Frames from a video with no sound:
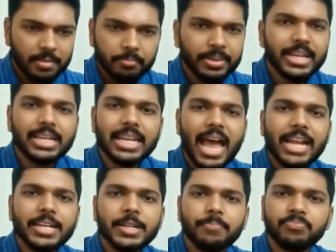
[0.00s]
be it
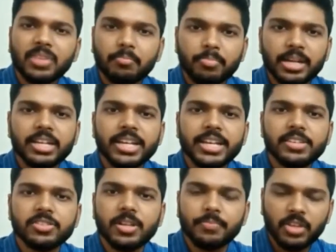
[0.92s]
land,
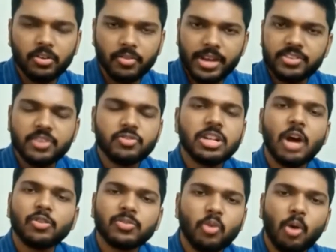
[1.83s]
buildings, residential
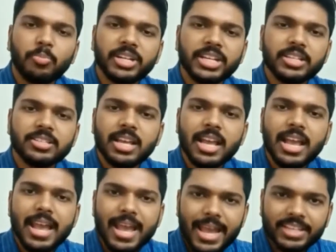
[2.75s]
house properties,
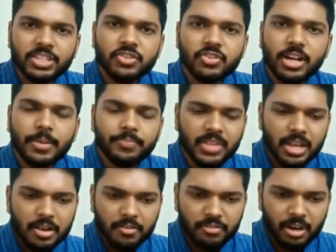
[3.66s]
etc.
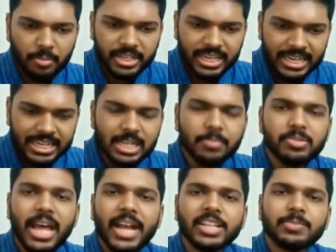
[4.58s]
from an income
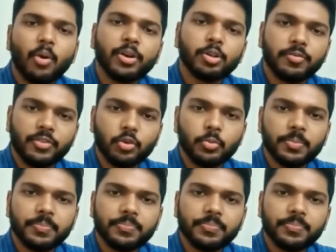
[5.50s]
tax point of view.